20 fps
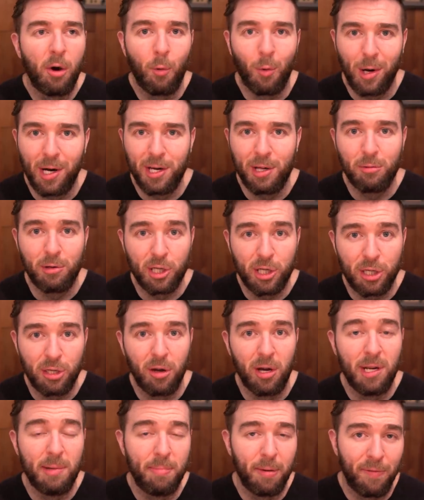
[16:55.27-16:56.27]
where you
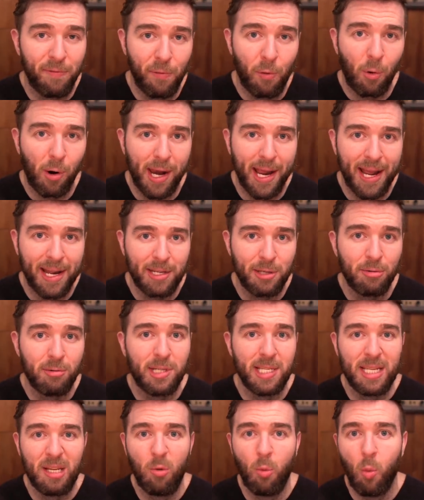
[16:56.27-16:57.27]
stood beforehand to
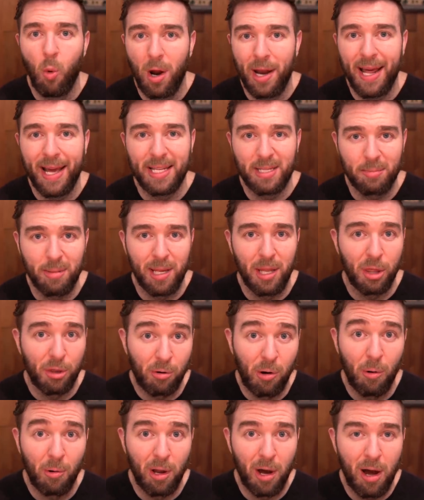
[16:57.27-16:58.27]
see what has been
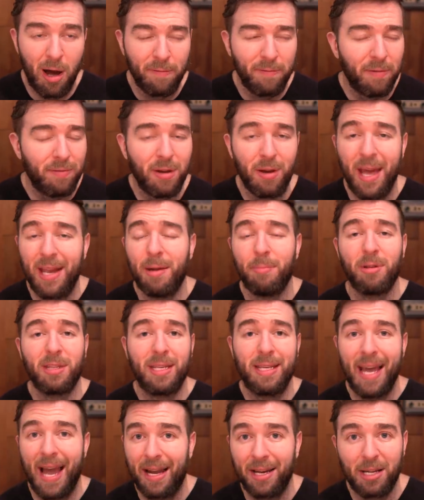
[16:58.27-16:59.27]
thrown off. If you end up
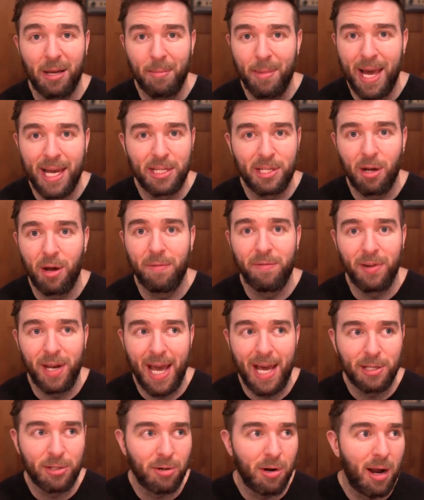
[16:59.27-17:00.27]
with gynecomastia on
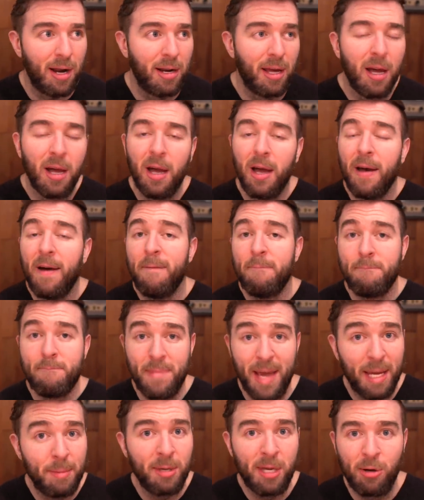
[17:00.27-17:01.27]
finasteride,
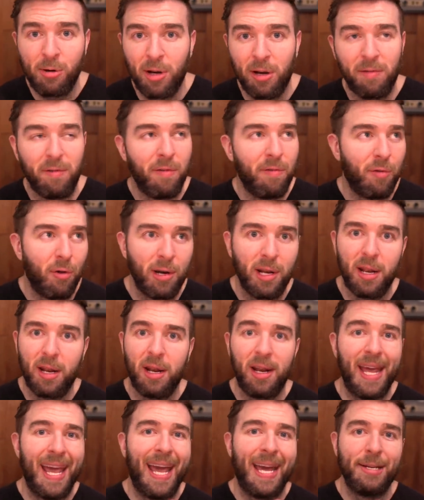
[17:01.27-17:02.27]
maybe you could have
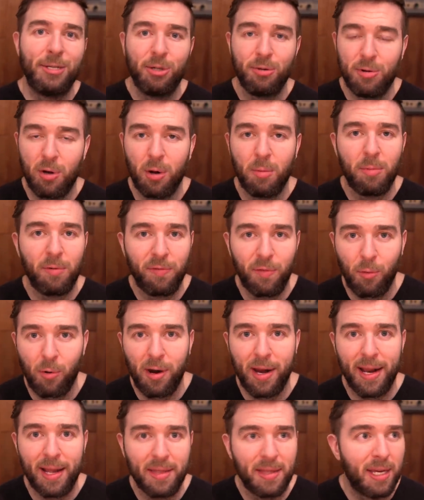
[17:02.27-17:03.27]
avoided it had you known
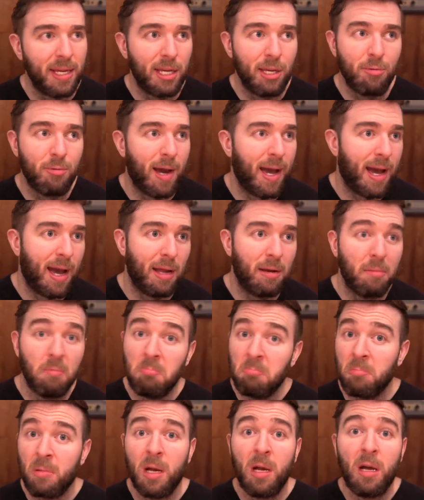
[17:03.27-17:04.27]
beforehand that you had
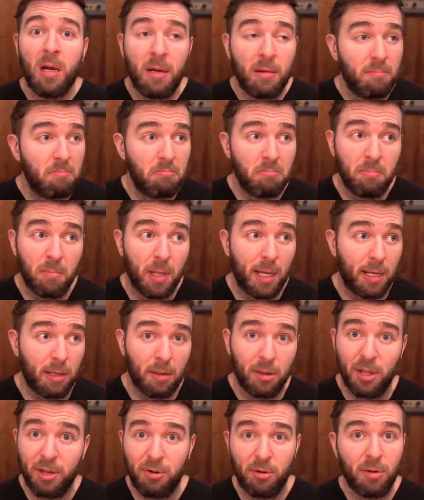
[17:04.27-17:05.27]
like
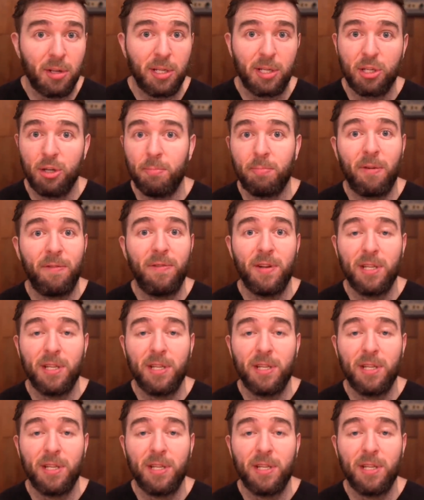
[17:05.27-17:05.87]
literally super